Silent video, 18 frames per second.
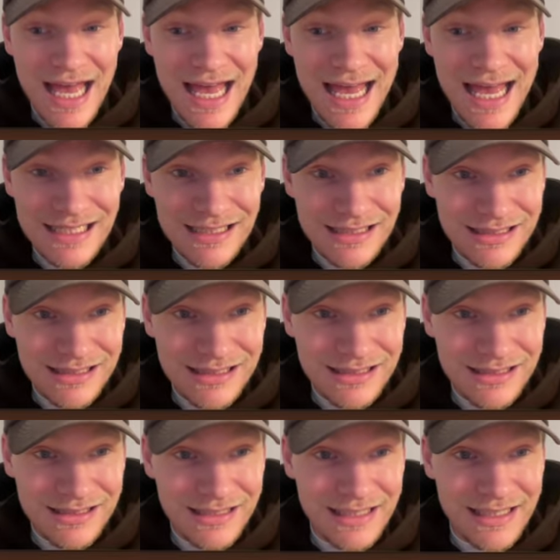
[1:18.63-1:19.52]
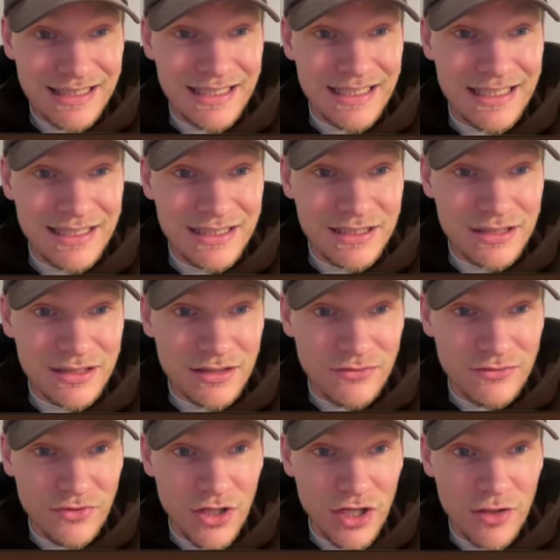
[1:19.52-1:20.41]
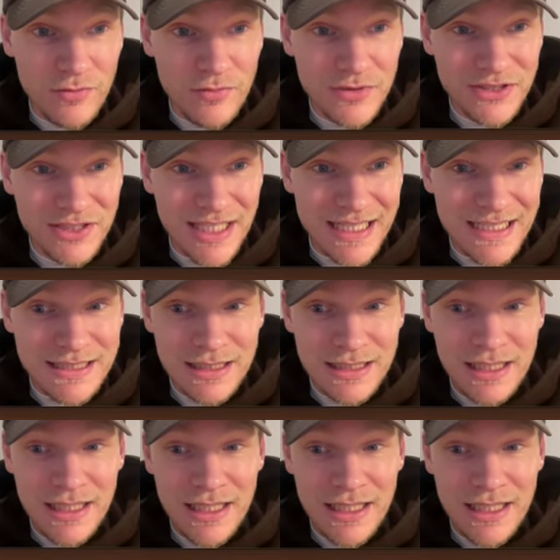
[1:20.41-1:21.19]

es, it is, the verb, ser,